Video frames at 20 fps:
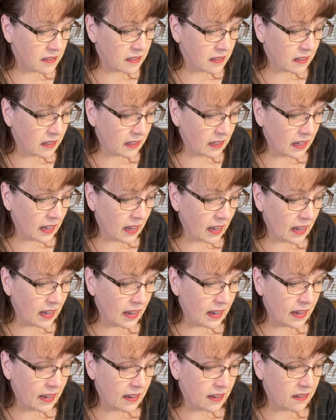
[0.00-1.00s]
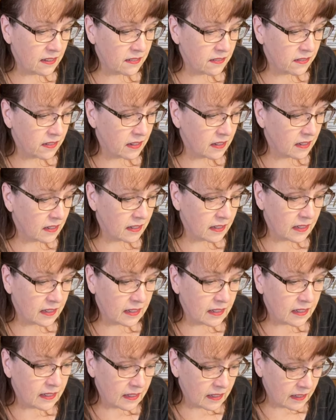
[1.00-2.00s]
There's the
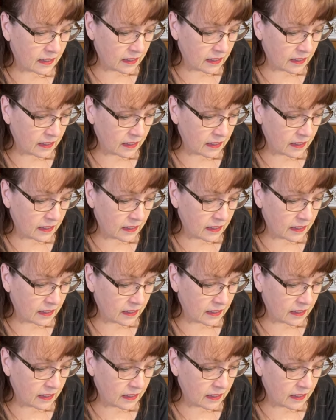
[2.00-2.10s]
live.